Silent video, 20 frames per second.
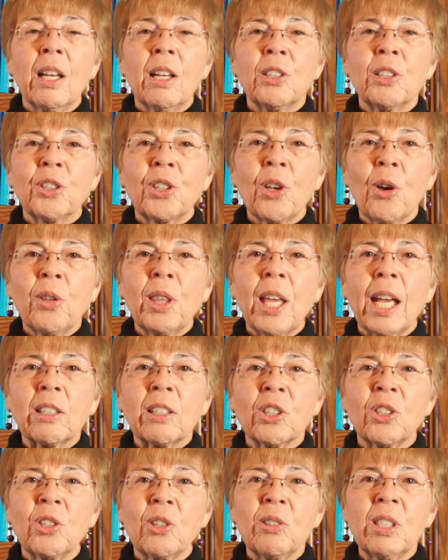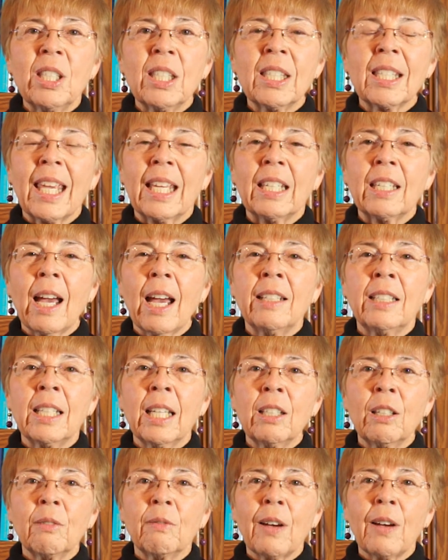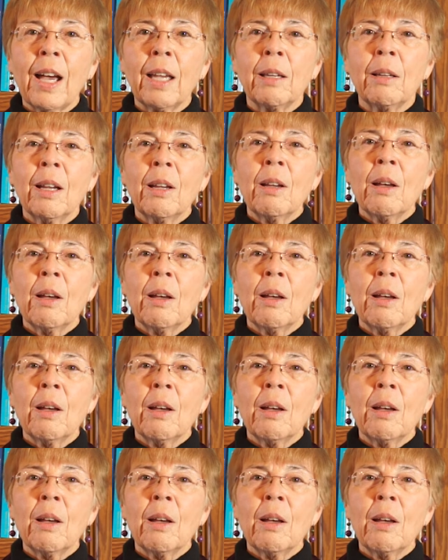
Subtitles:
so that students can identify